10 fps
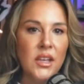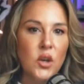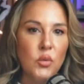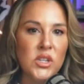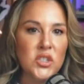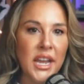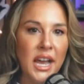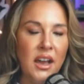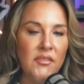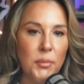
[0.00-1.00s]
We should
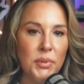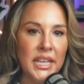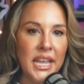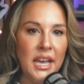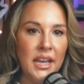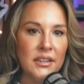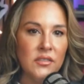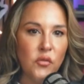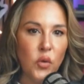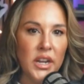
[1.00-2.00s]
have a plan
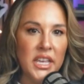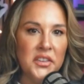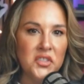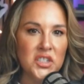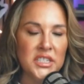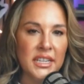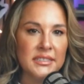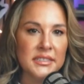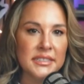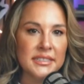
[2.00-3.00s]
for if she
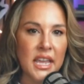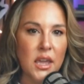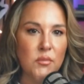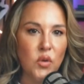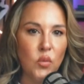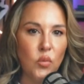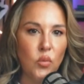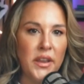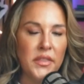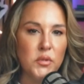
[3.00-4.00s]
does the same
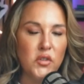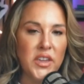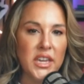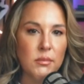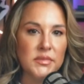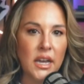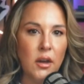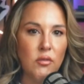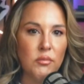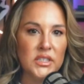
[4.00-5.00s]
when the movie comes
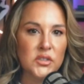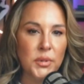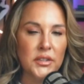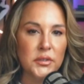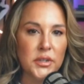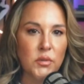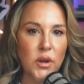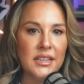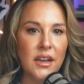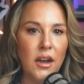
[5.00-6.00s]
out, Mr. Baldoni
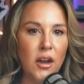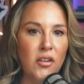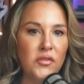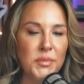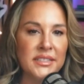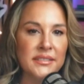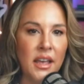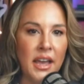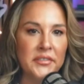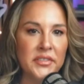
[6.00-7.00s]
wrote of Ms.
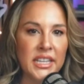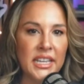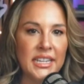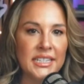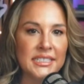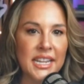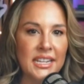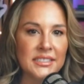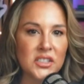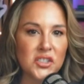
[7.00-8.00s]
Lively in a
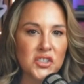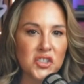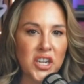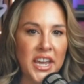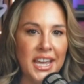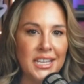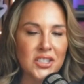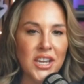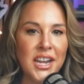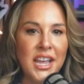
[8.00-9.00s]
text
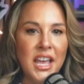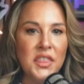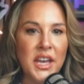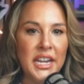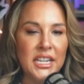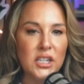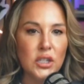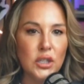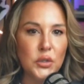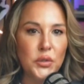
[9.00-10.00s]
exchange that
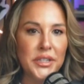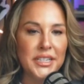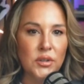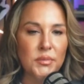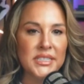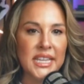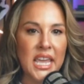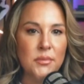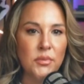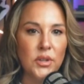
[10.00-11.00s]
included Ms.
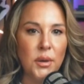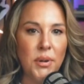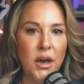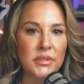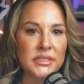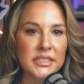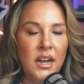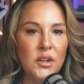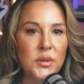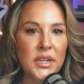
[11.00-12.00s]
Abel, a
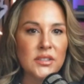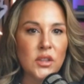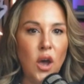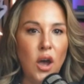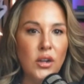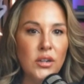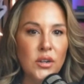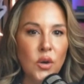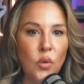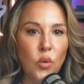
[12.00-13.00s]
publicist who has long
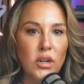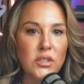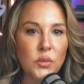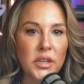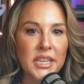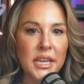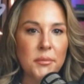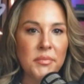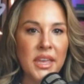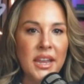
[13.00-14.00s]
worked with
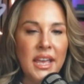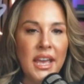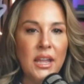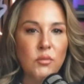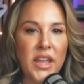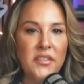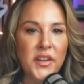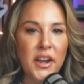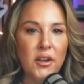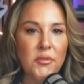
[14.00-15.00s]
him and Wayfair.